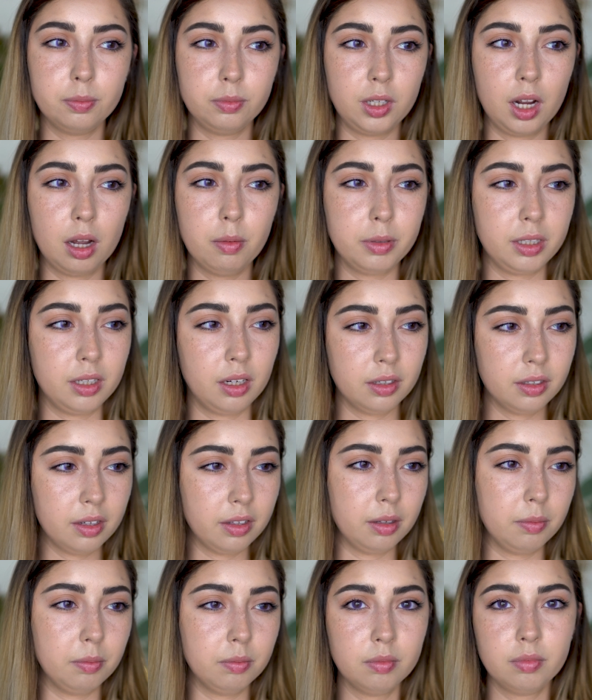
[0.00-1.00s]
got me onto
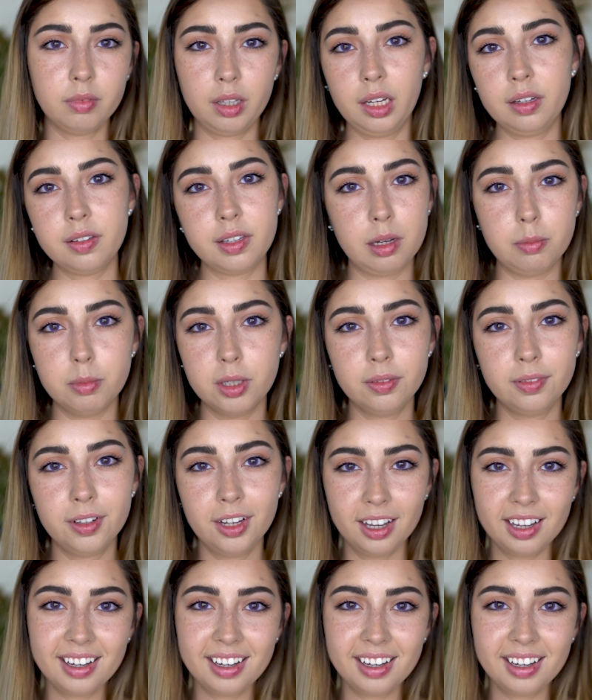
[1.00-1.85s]
them. Thanks, Eamon.